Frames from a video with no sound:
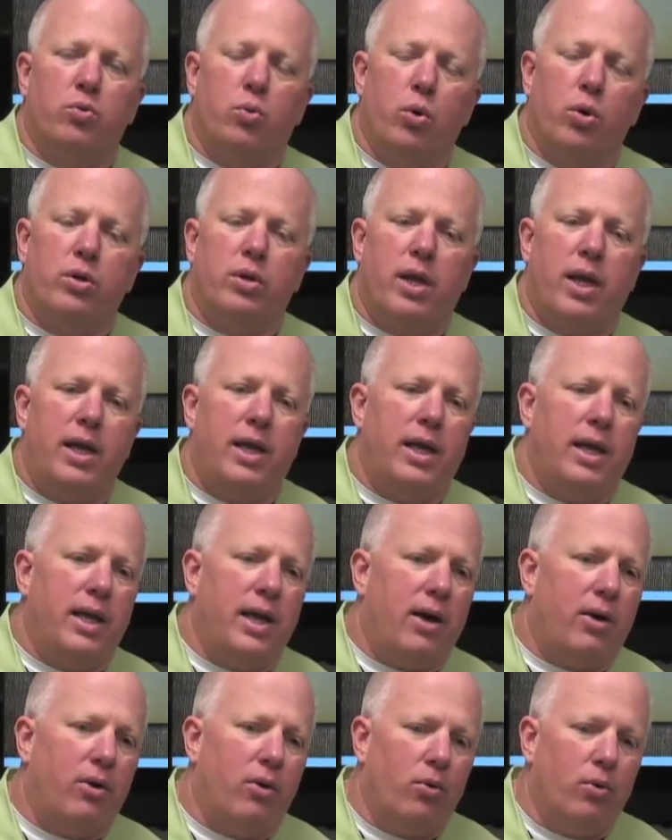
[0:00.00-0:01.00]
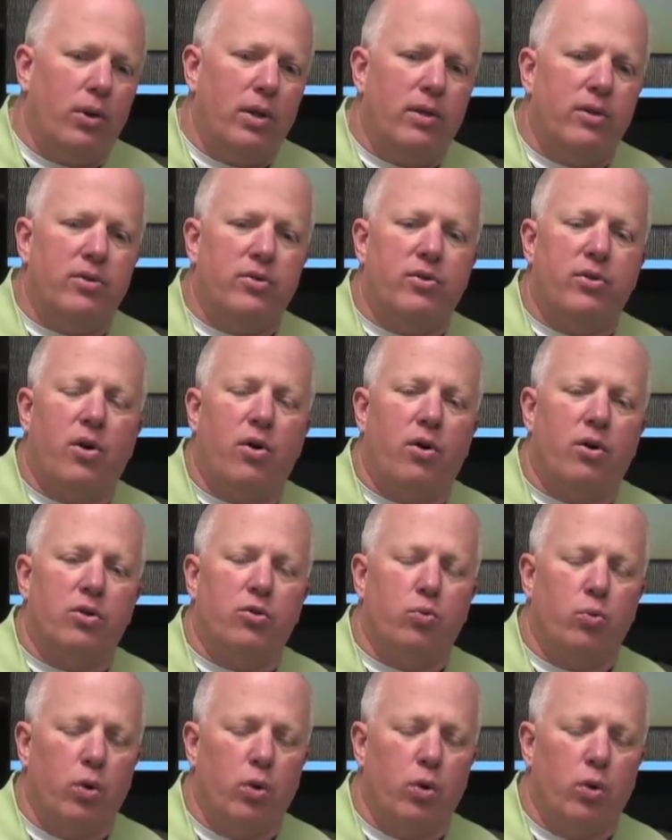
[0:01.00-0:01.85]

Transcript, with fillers: we're taking out only the starch.